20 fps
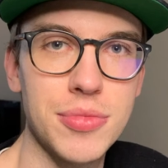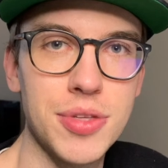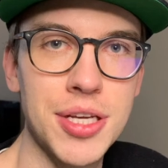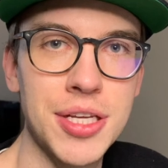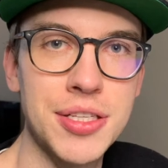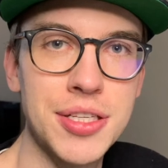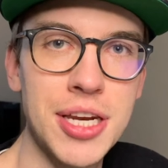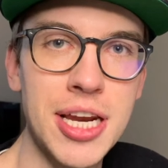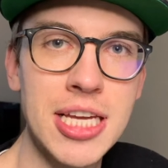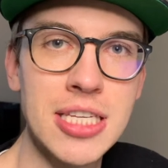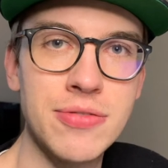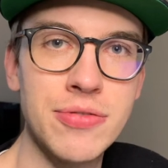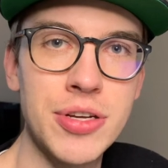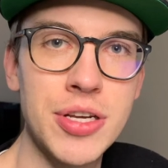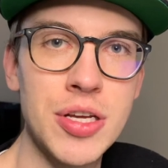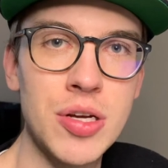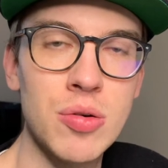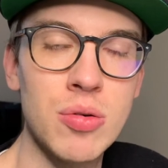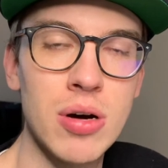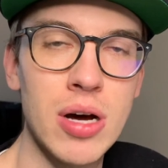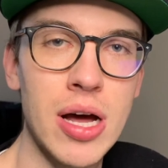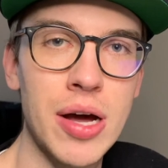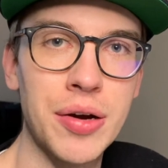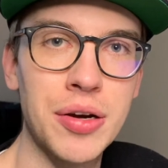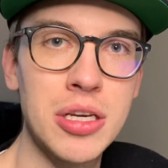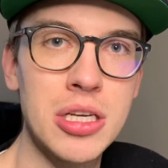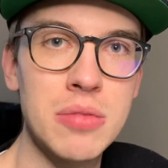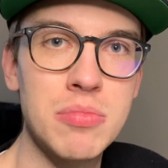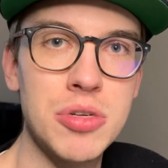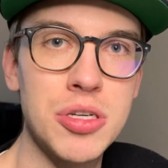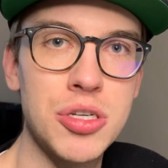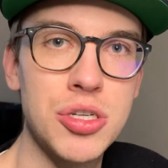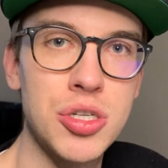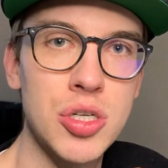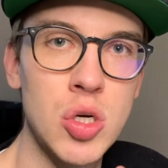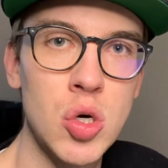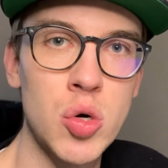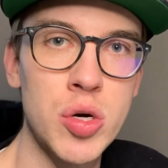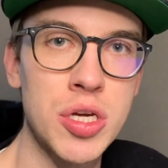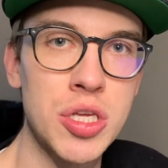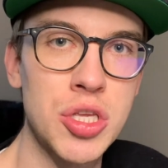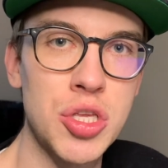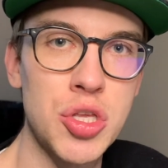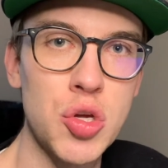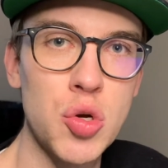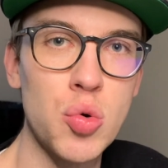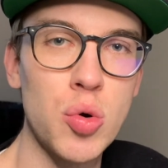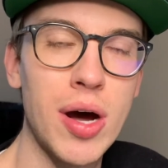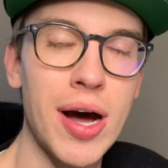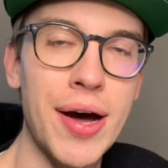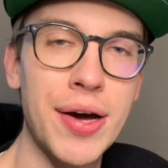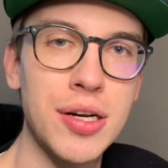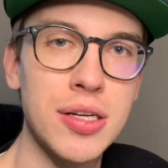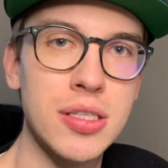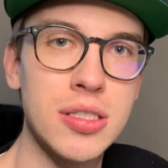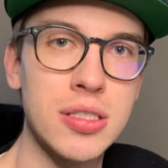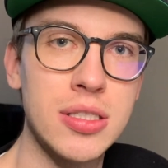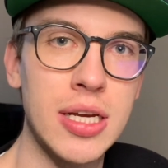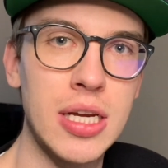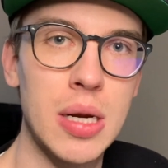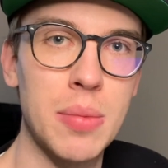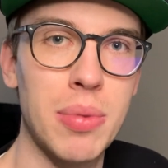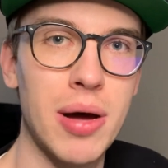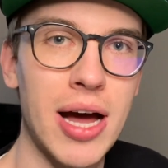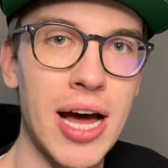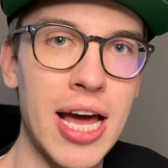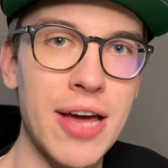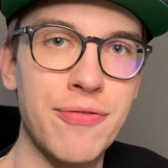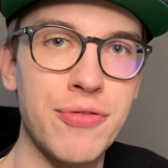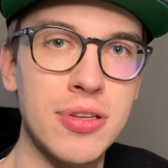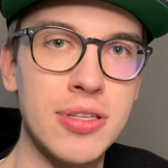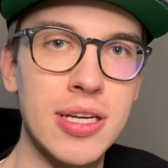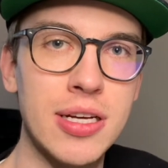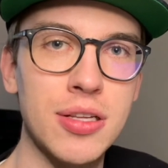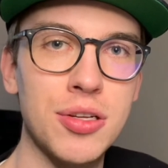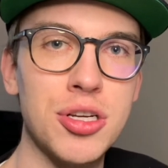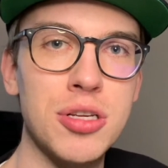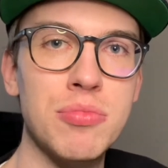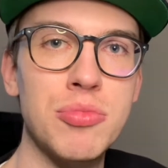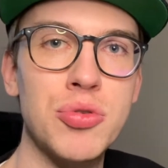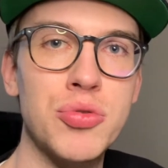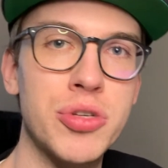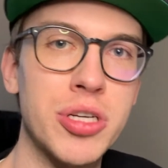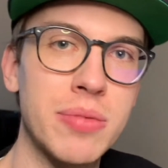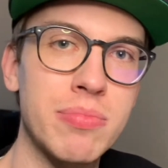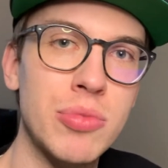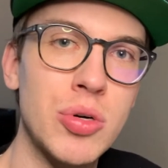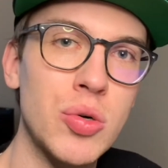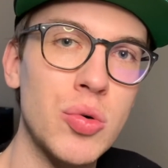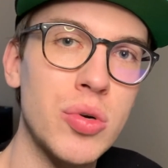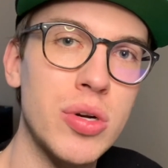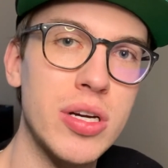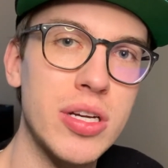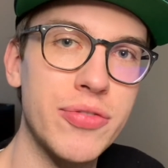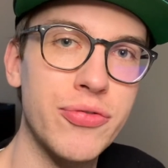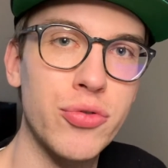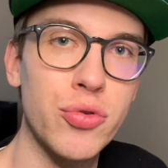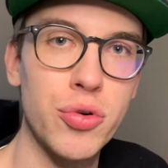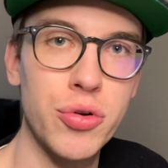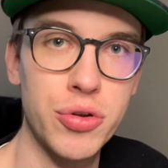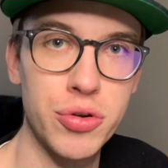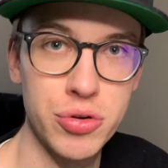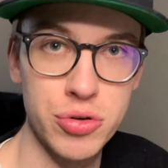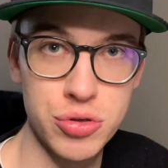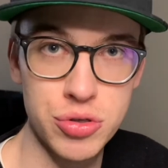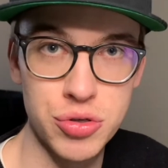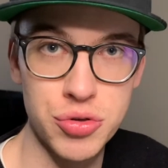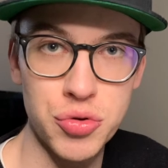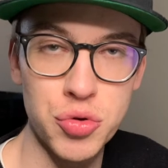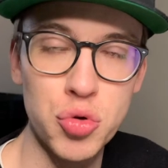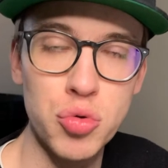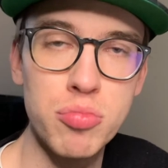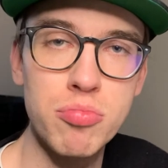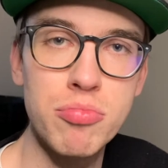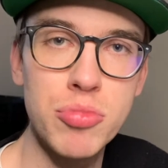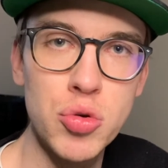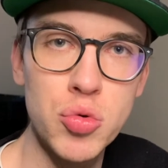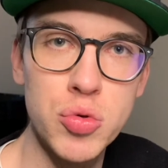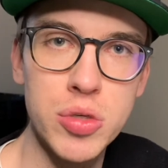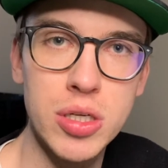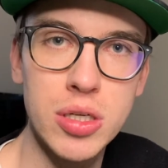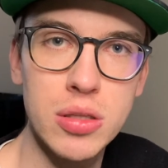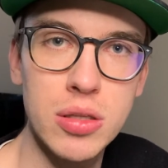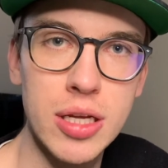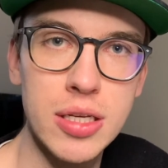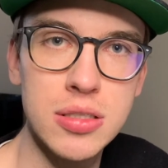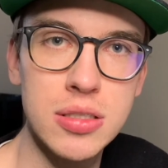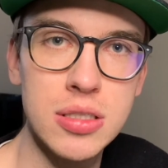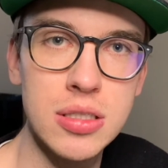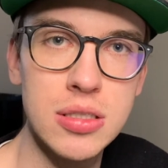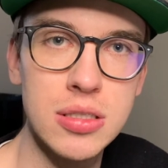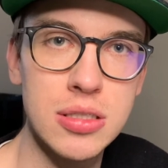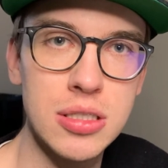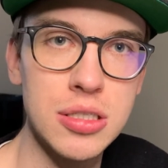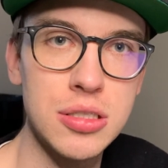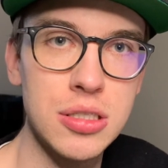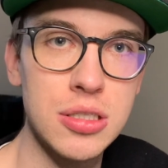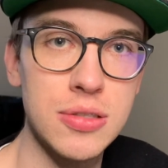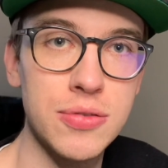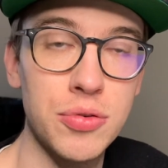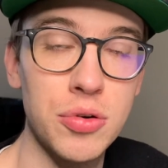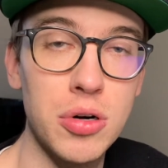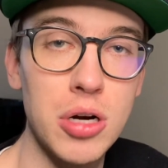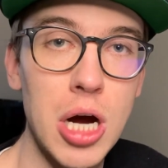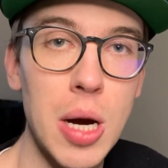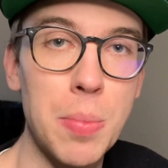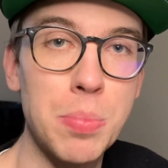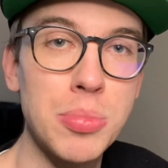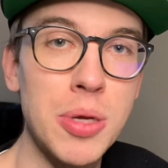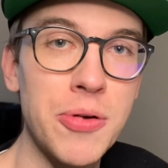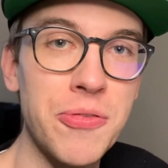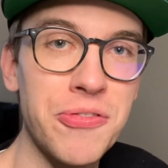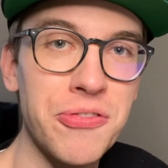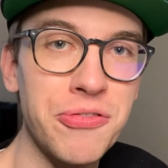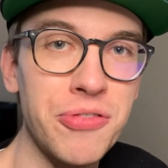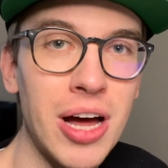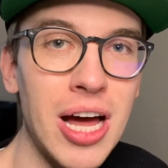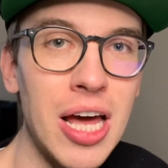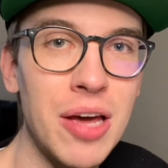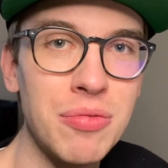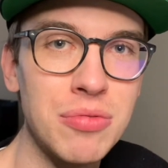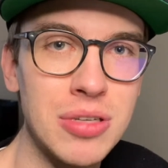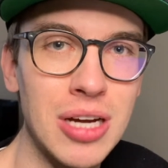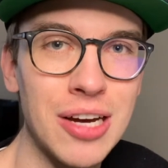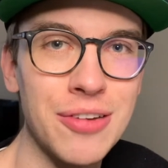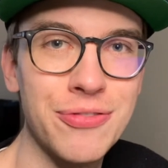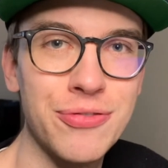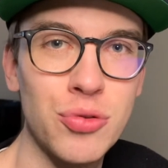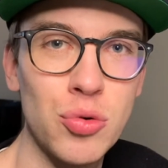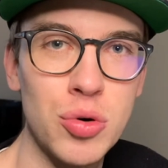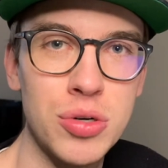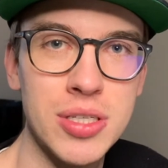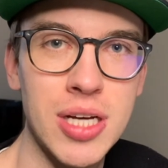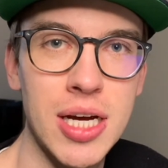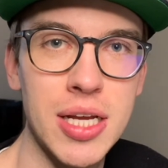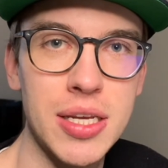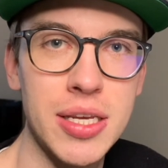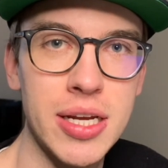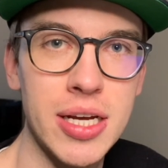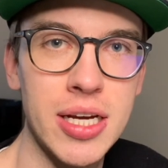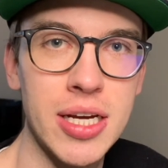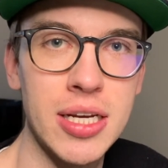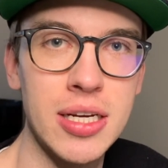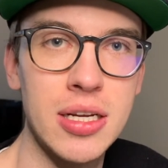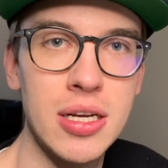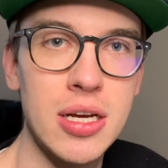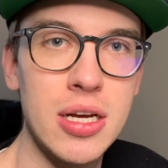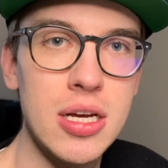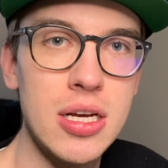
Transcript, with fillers: In today's video, I'm going to be showing you how to set up high fidelity music mode for your Zoom music lessons. This is for update 5.4.9.